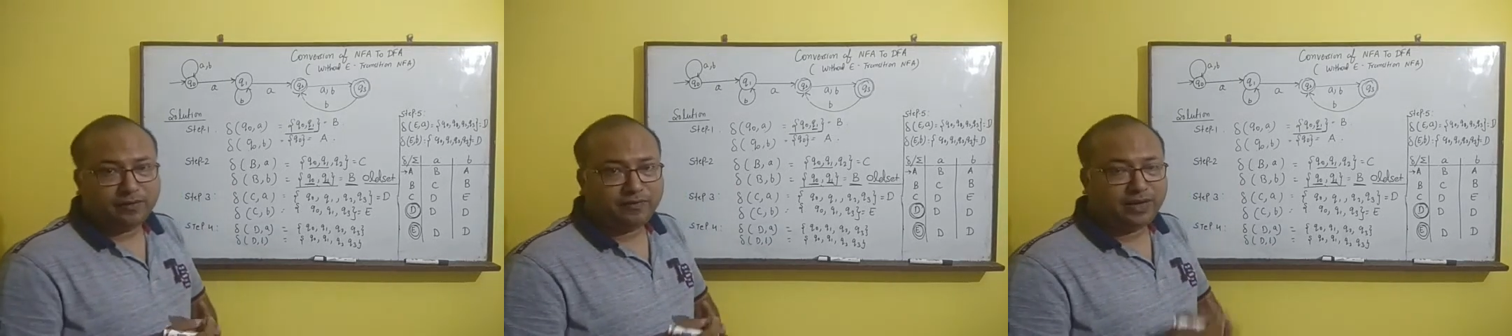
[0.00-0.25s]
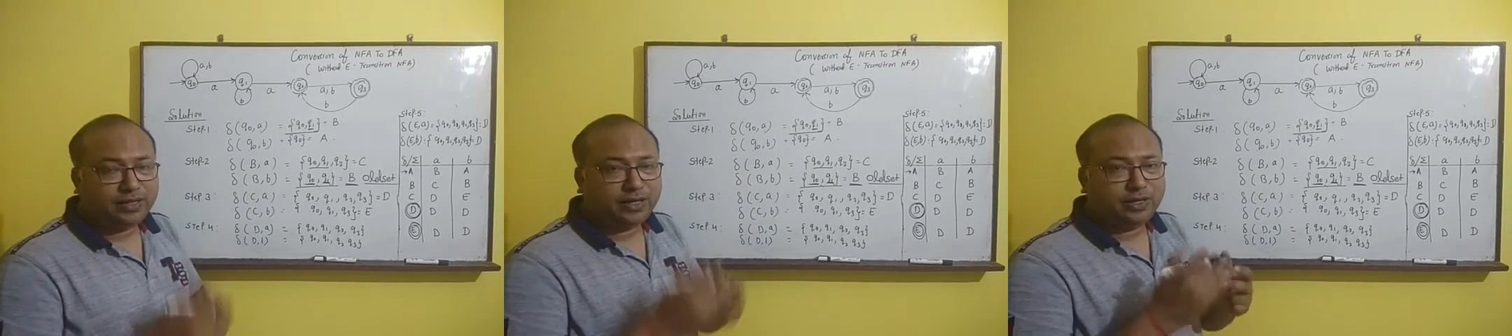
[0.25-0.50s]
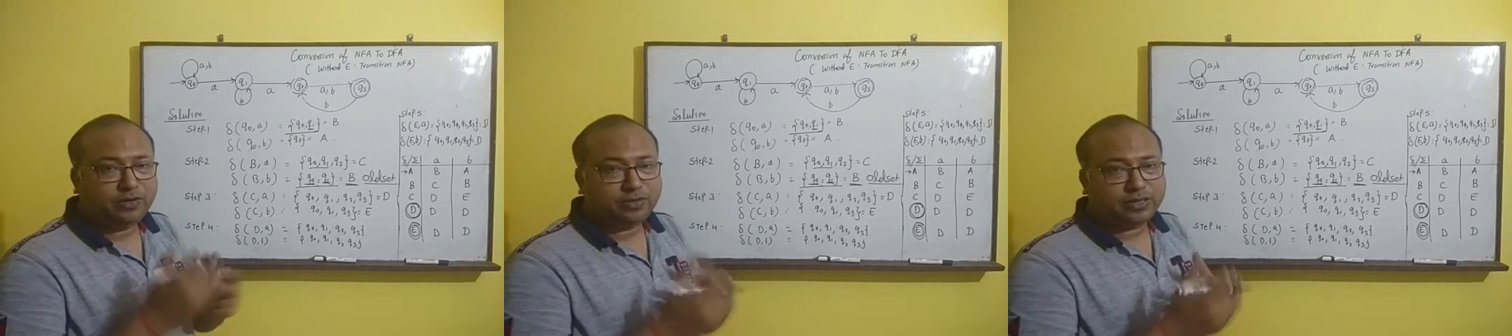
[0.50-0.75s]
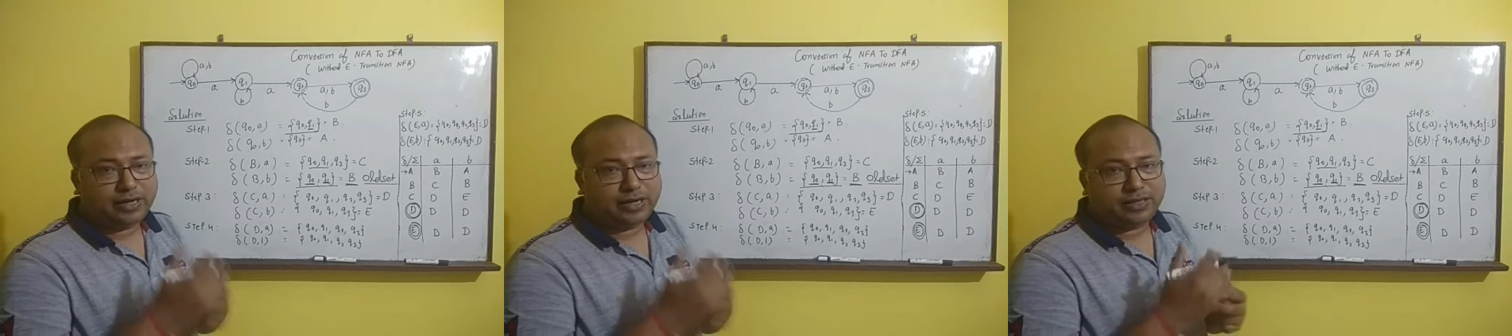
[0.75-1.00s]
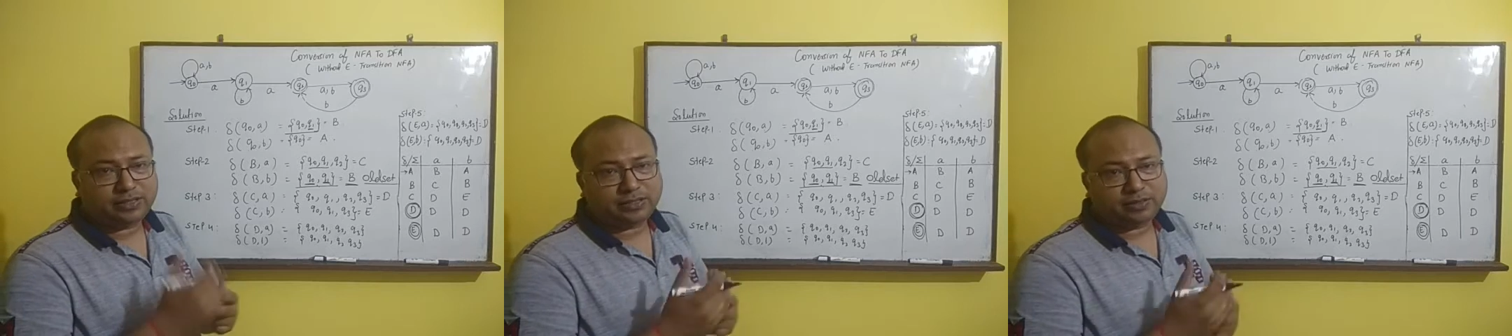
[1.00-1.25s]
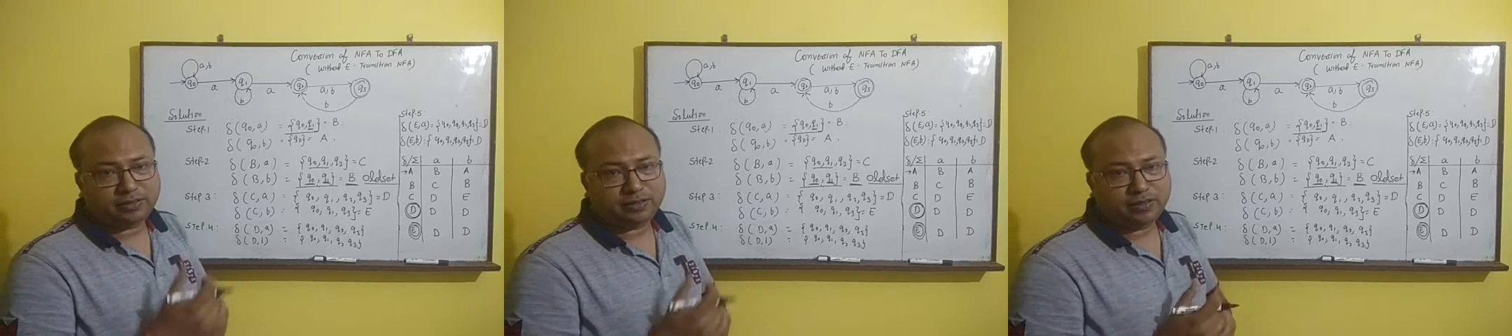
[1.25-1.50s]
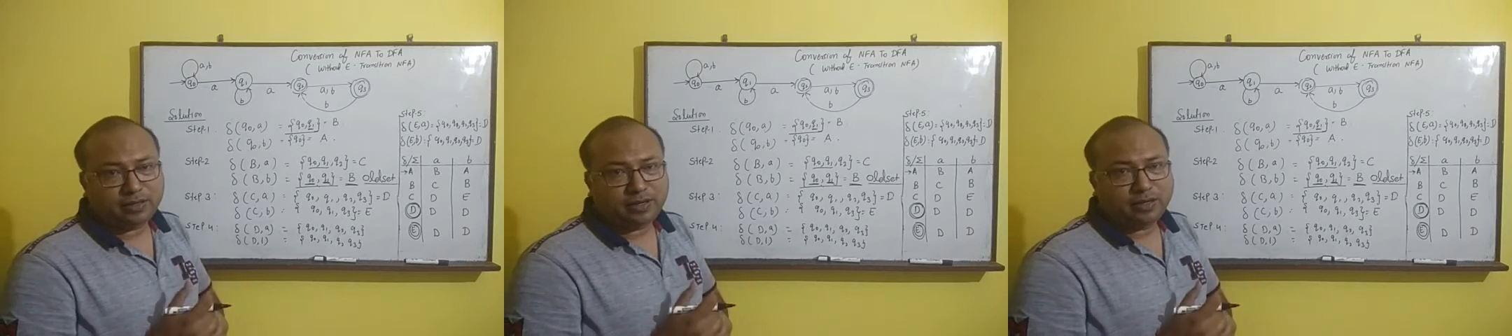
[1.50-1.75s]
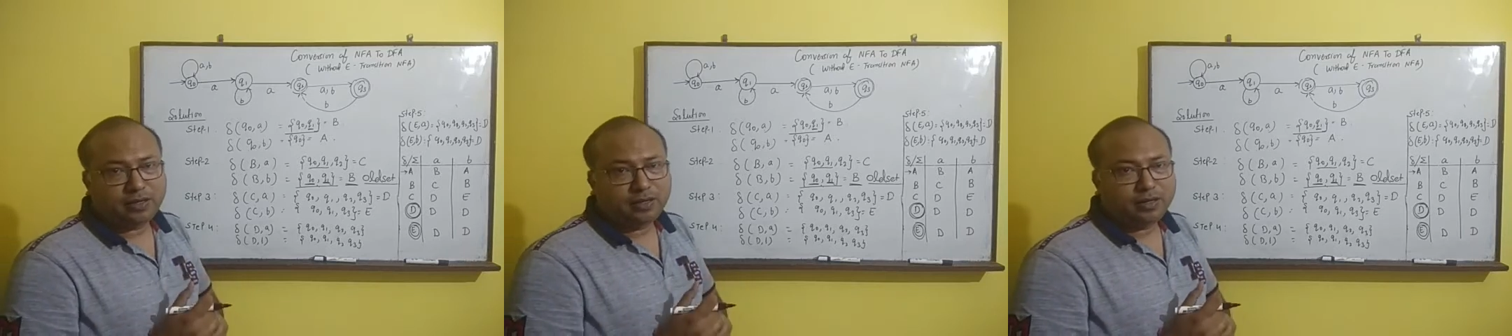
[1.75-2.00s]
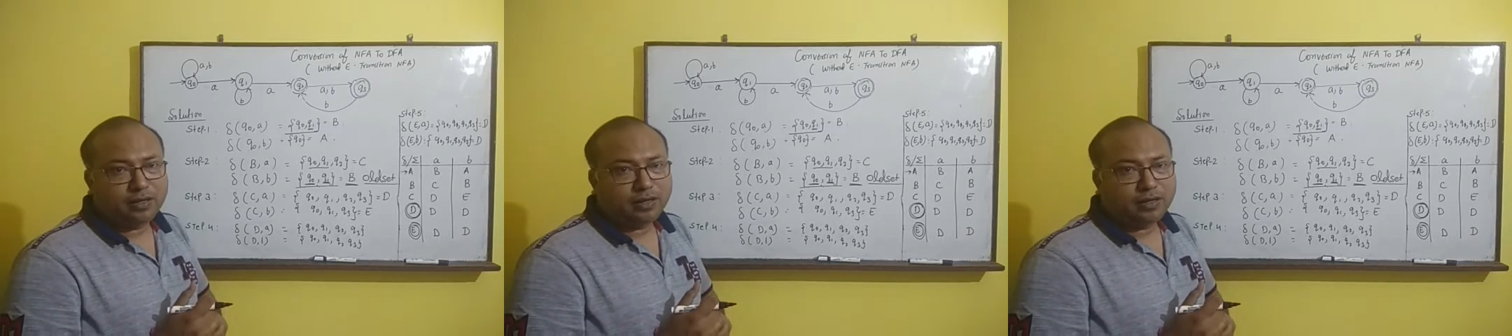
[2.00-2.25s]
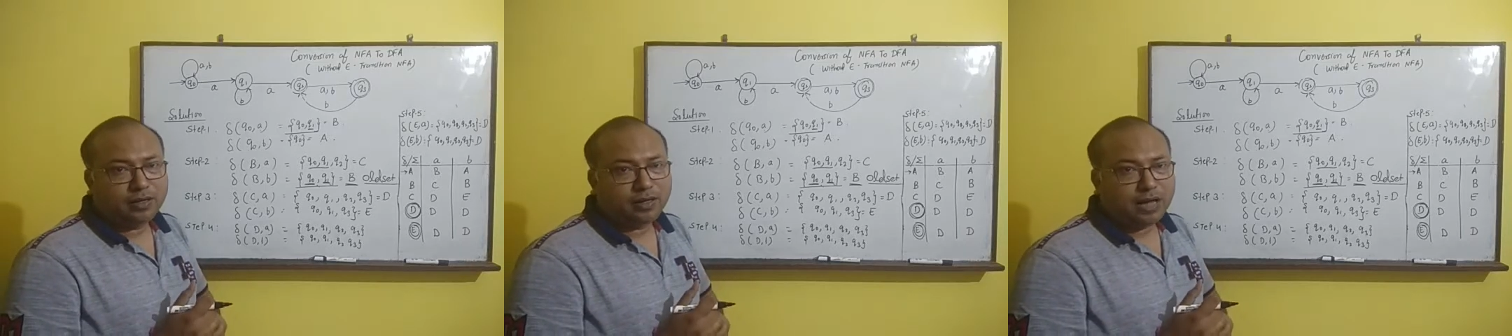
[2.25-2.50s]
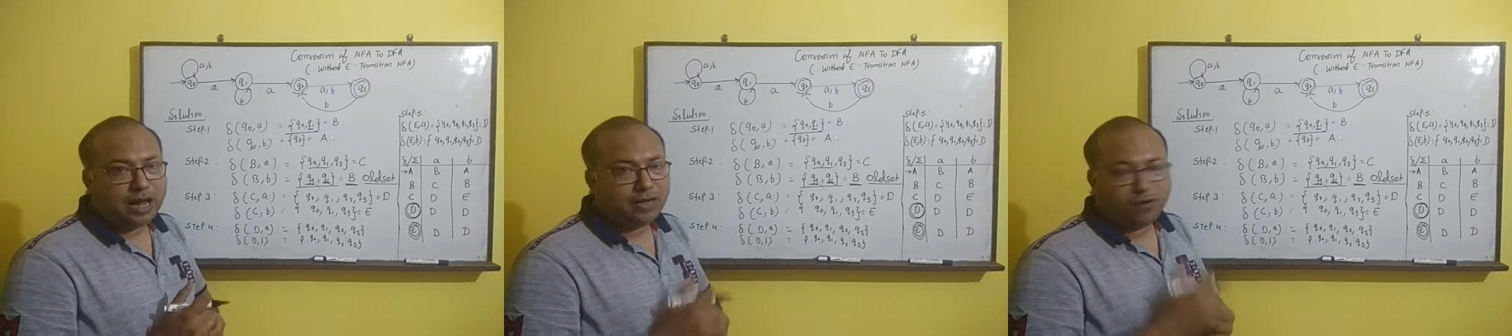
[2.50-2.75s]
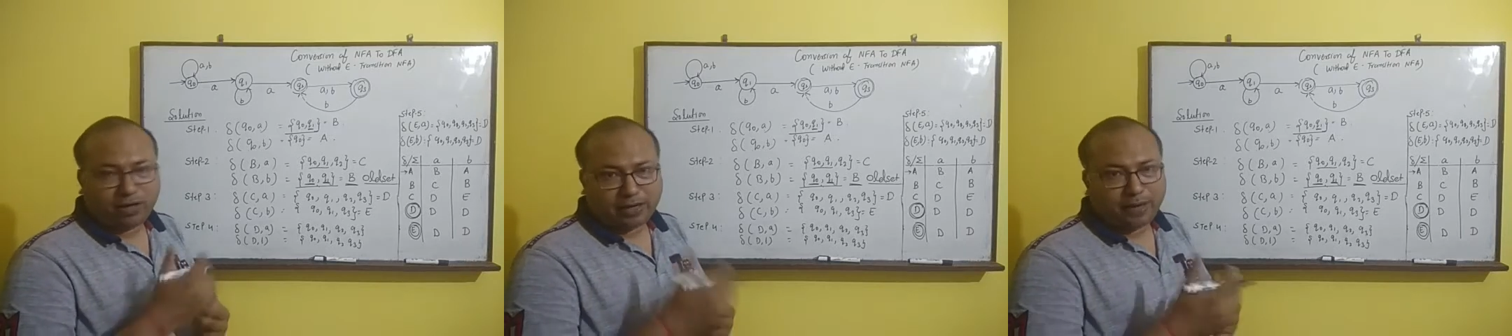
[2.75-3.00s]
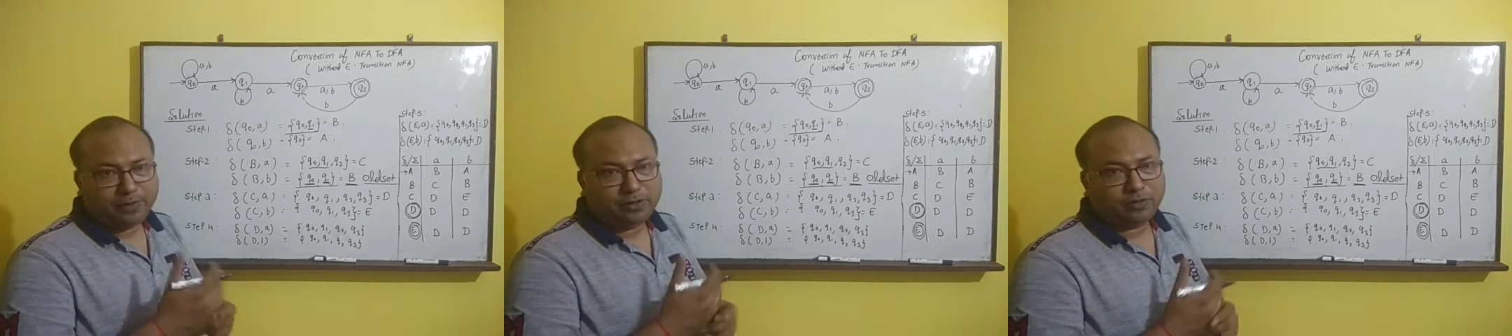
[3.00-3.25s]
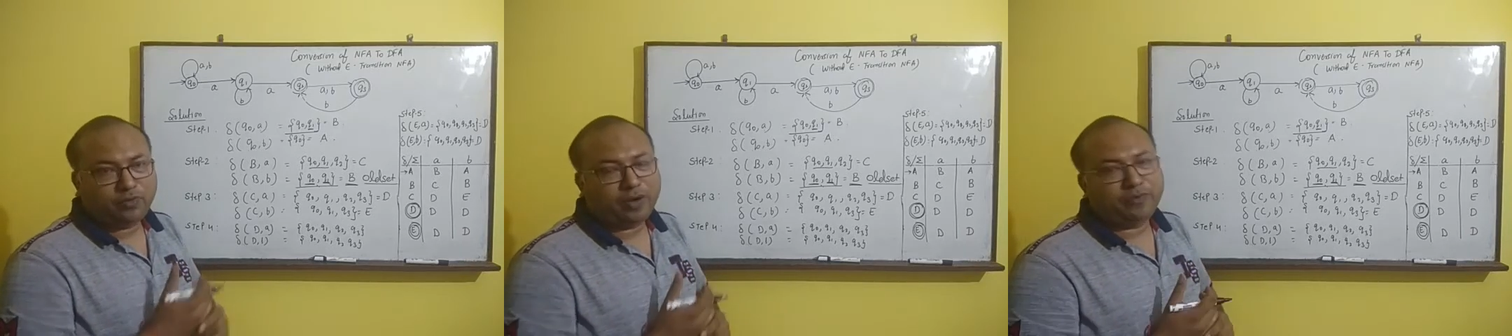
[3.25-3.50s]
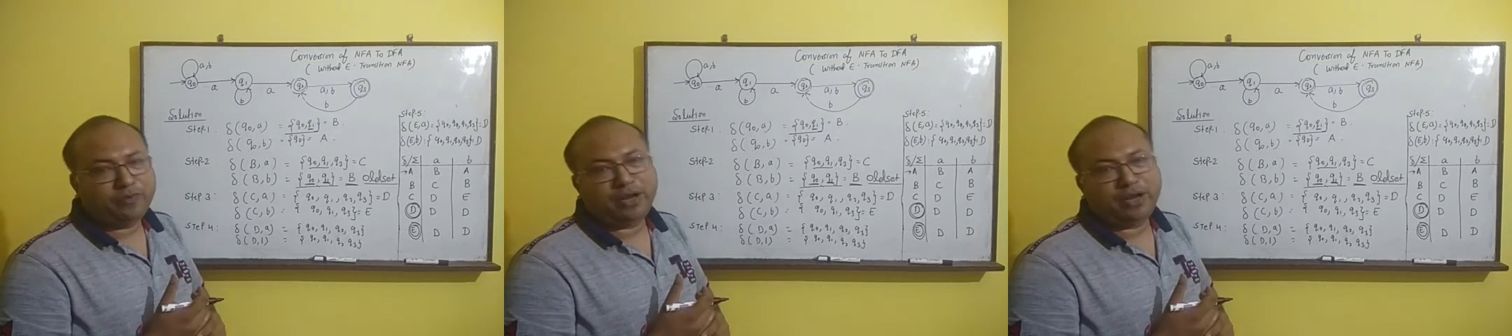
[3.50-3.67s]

When the new sets are not able to find,